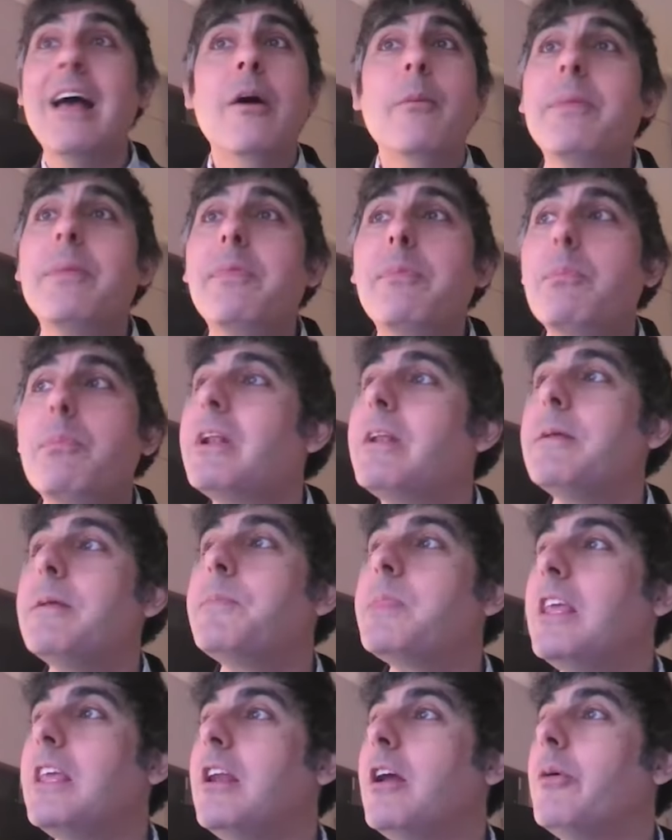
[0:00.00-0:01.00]
But, but,
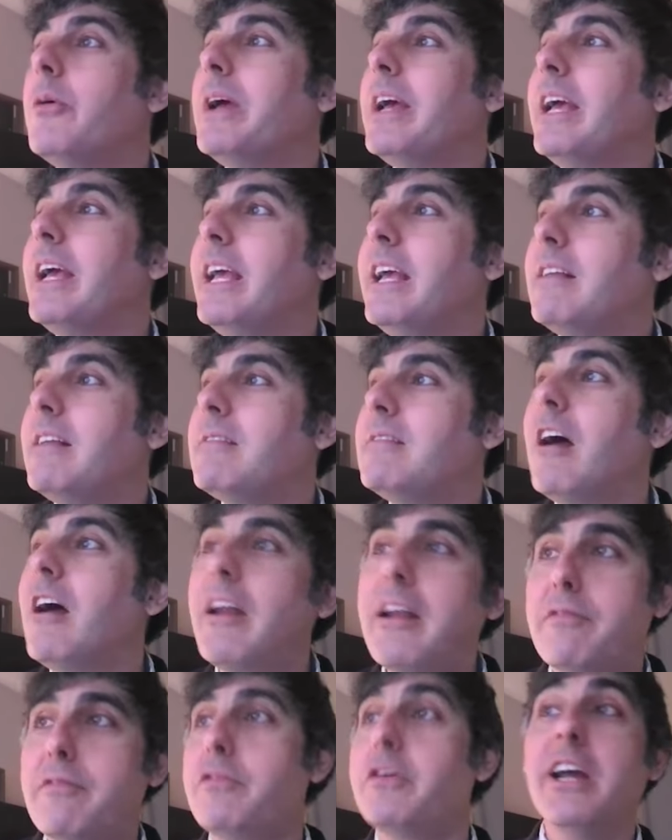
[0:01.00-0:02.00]
you know, it's not
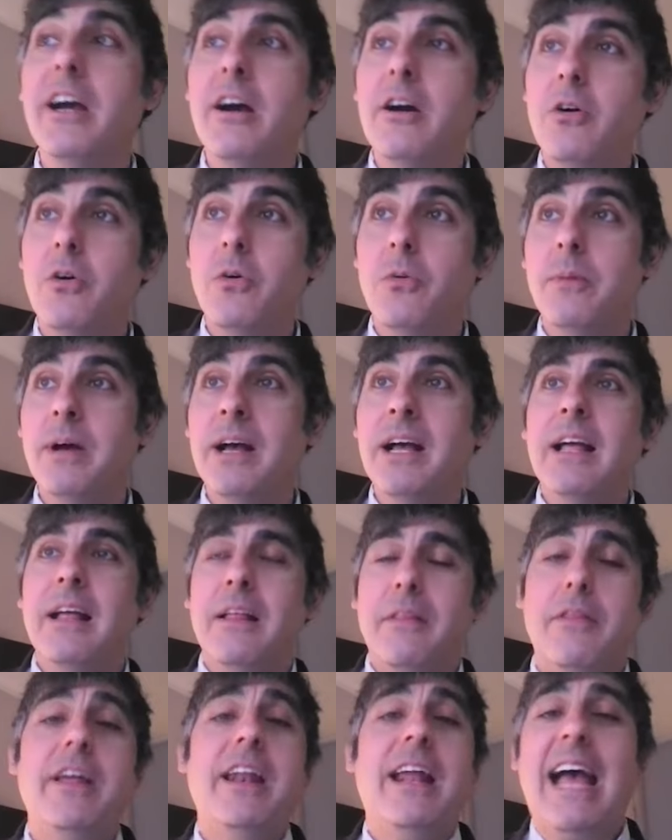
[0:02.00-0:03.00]
every home
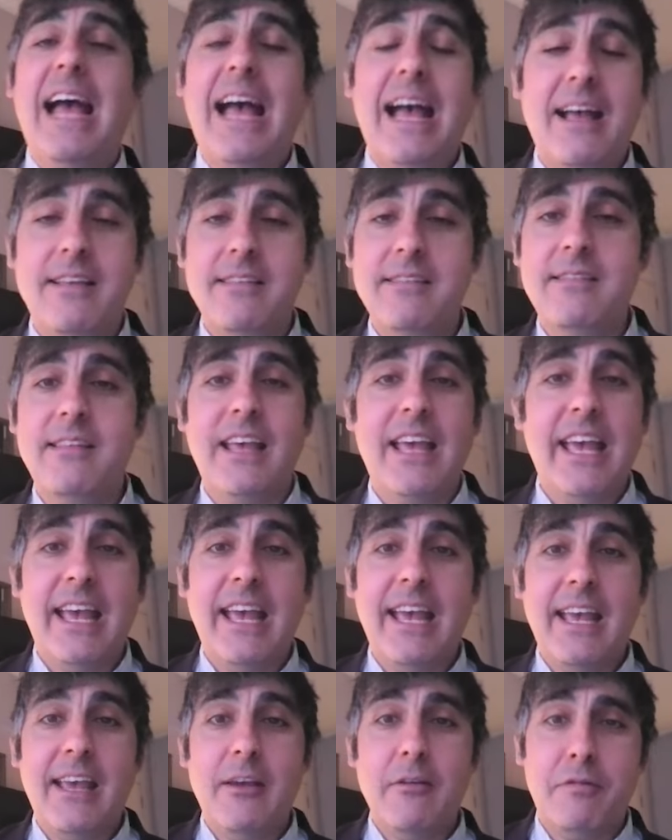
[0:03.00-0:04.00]
that has a